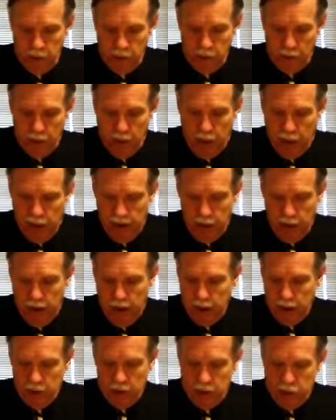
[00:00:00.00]
by
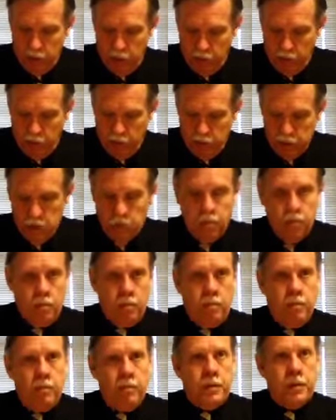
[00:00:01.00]
Alan Shivers,
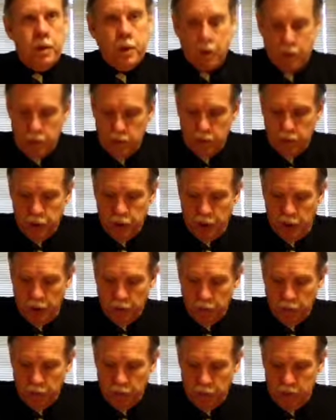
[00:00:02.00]
the
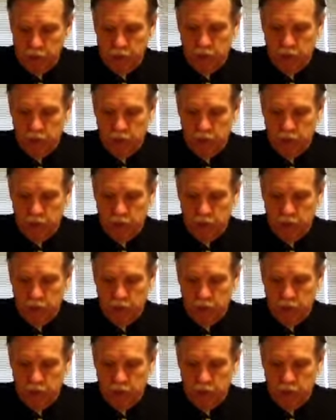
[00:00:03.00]
governor,